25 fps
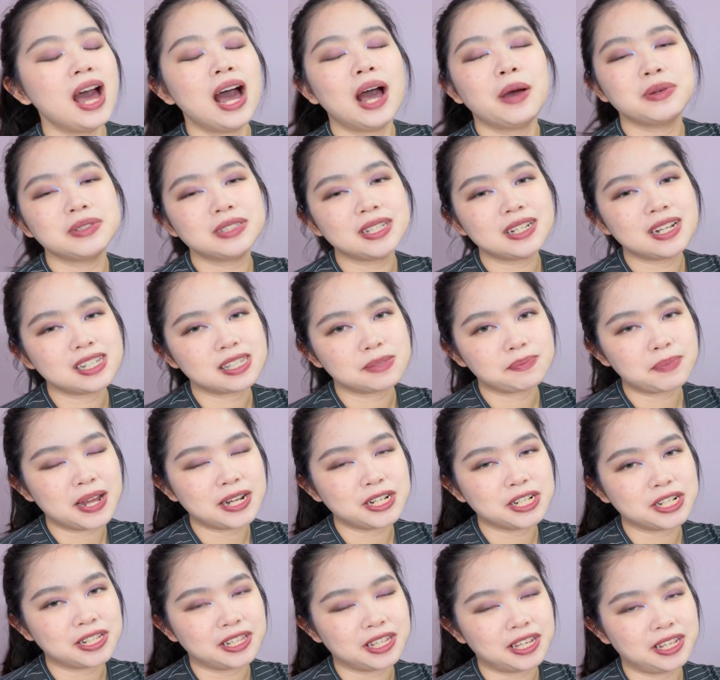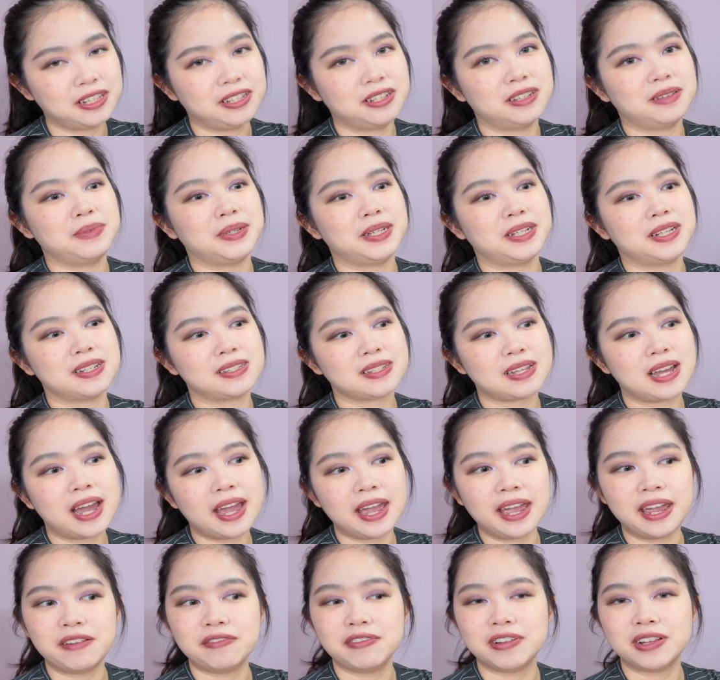wanted a sponge cleaner because
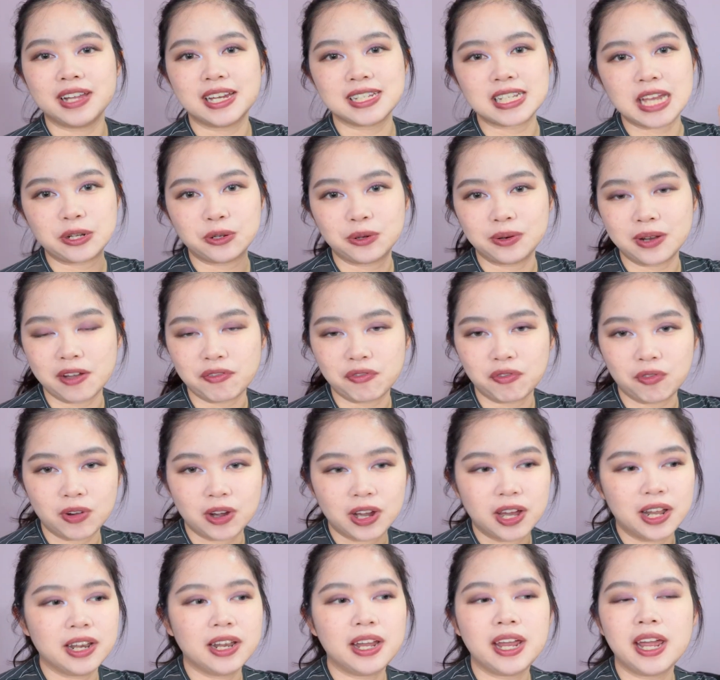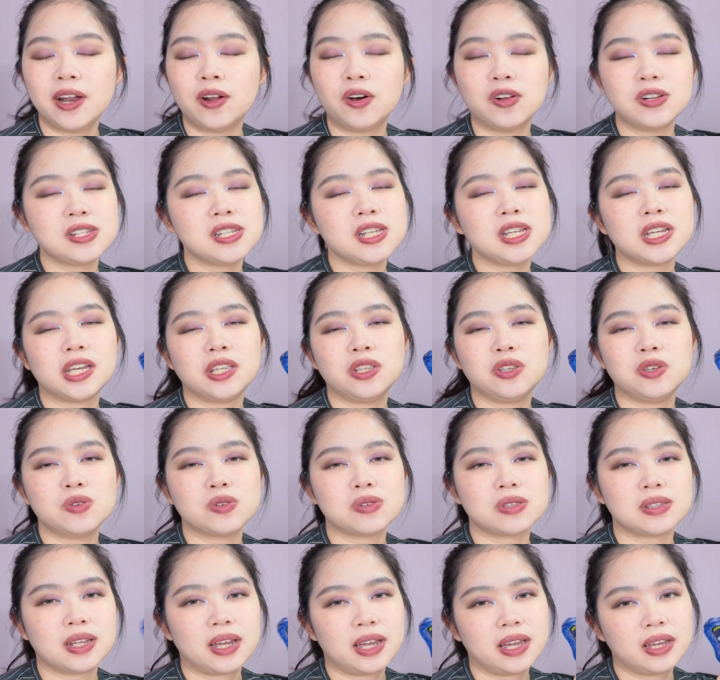I realized I don't have one, and honestly you can
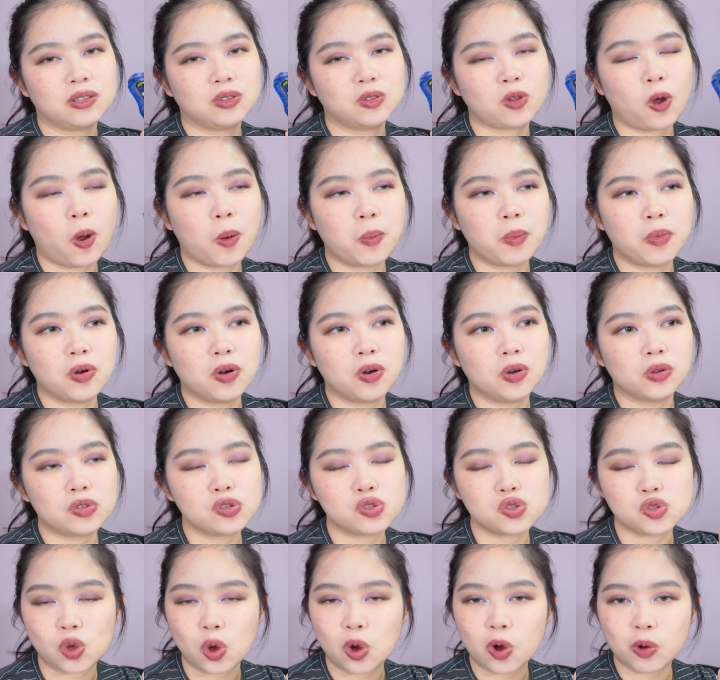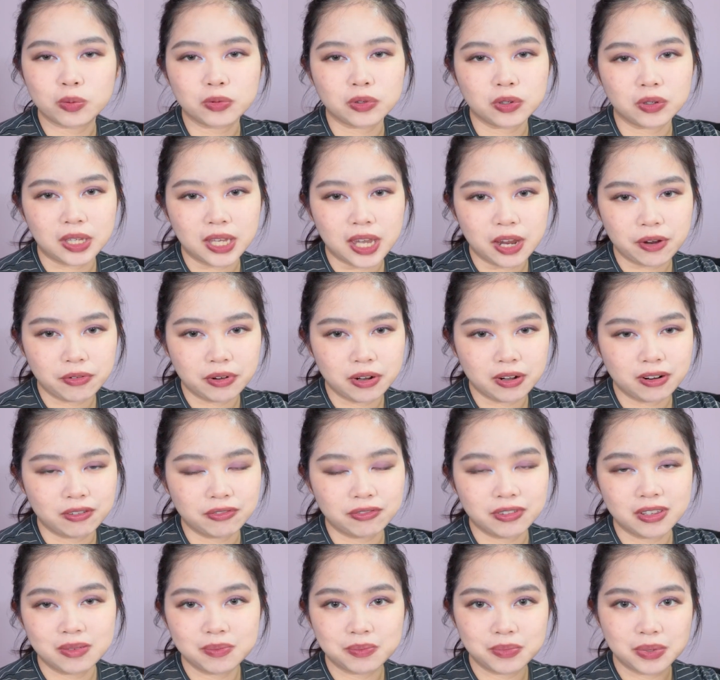use like normal soap to get rid
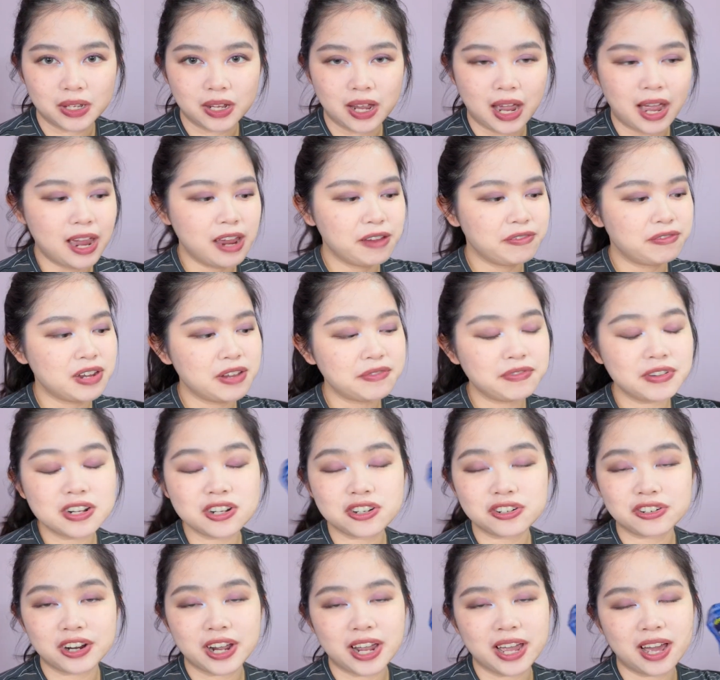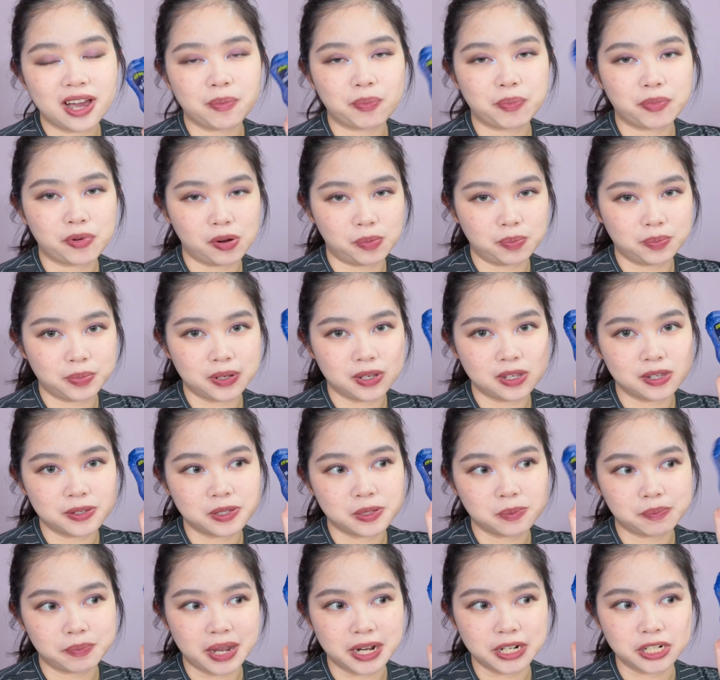of it, but I've never tried a proper
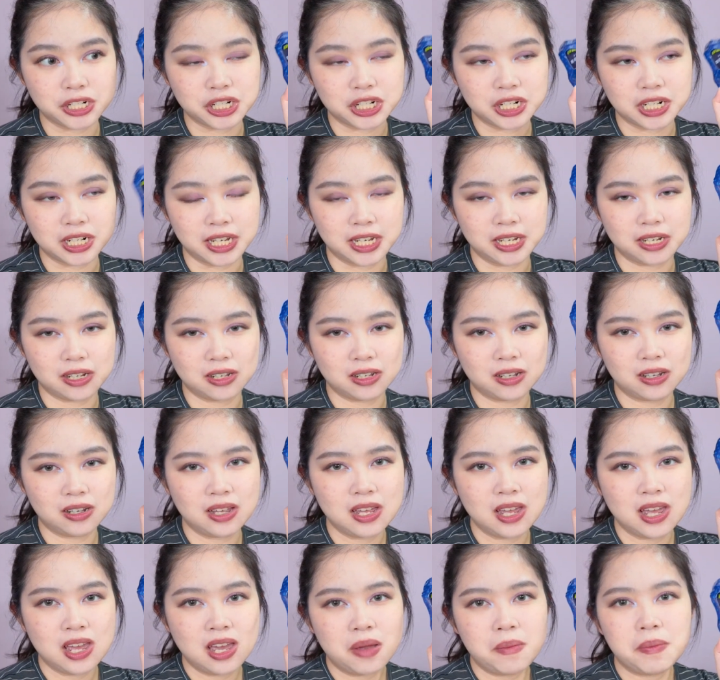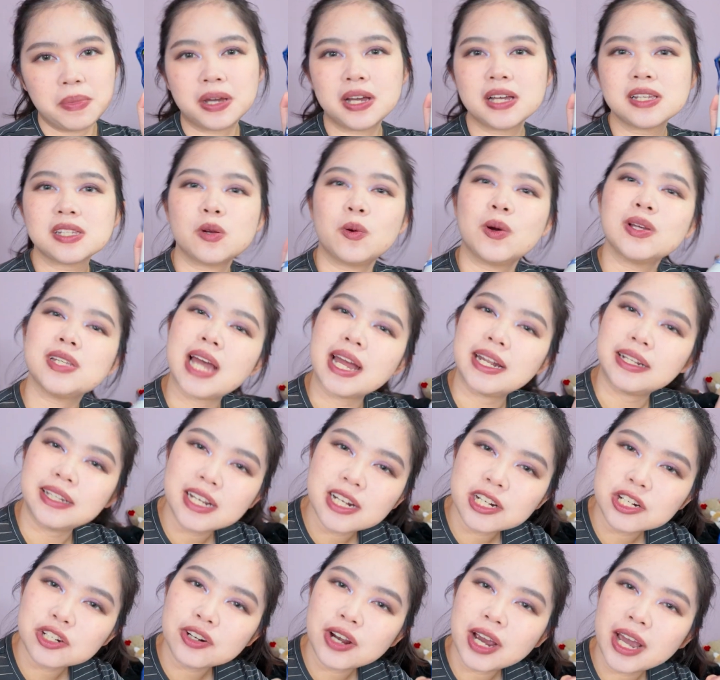sponge cleaner because the ones I
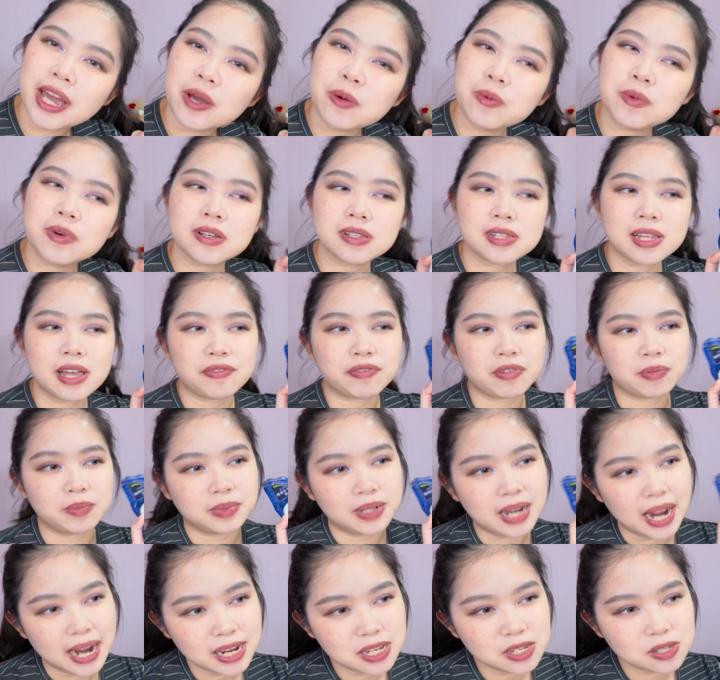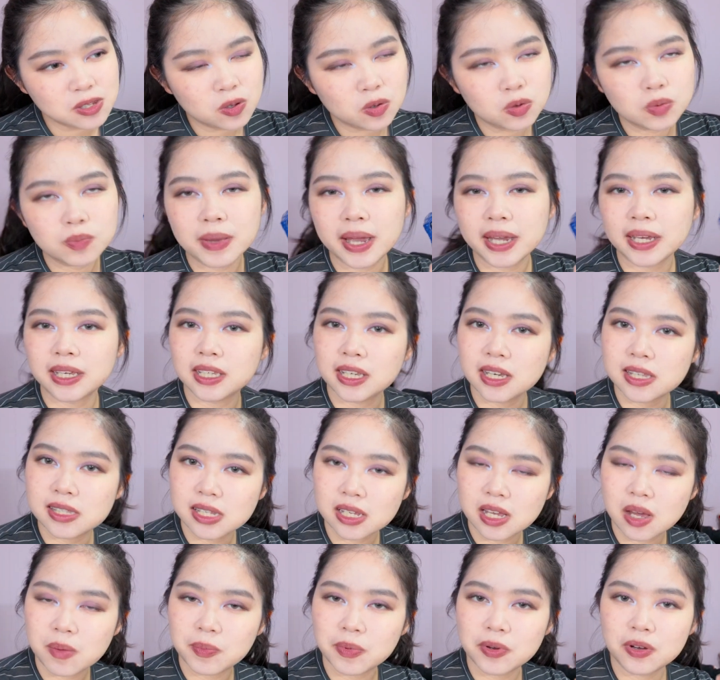did try was like from Daiso back here in
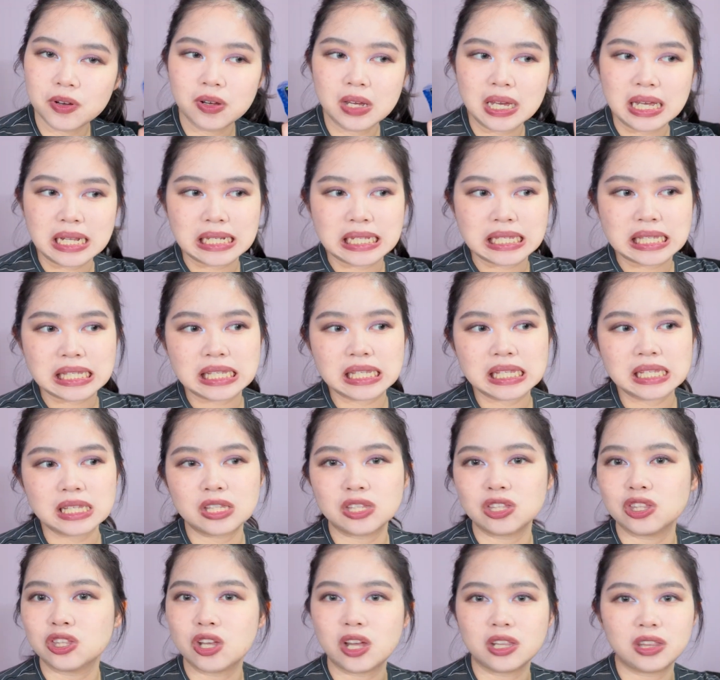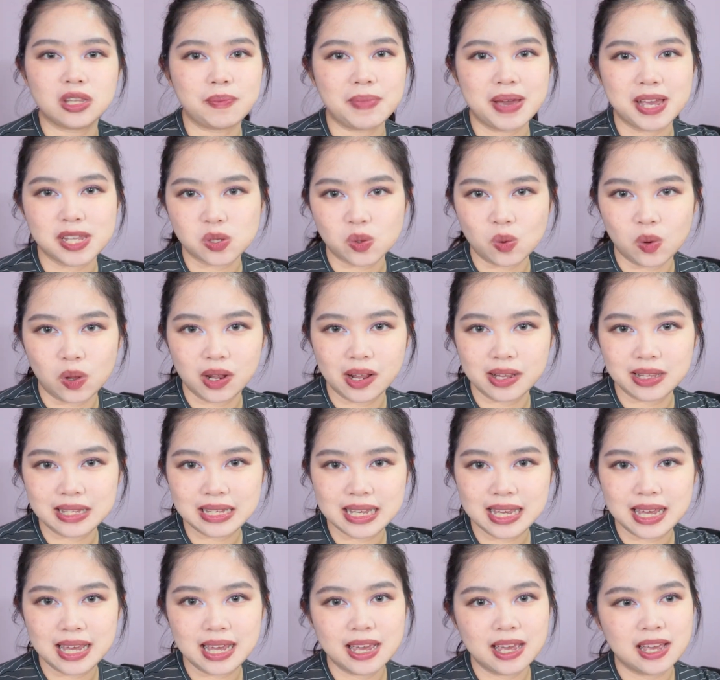Singapore, and it's not the best
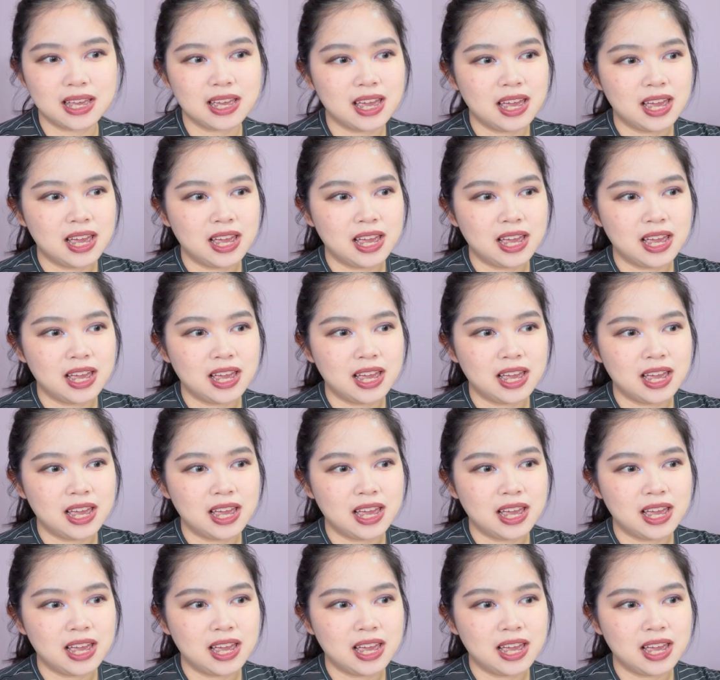quality.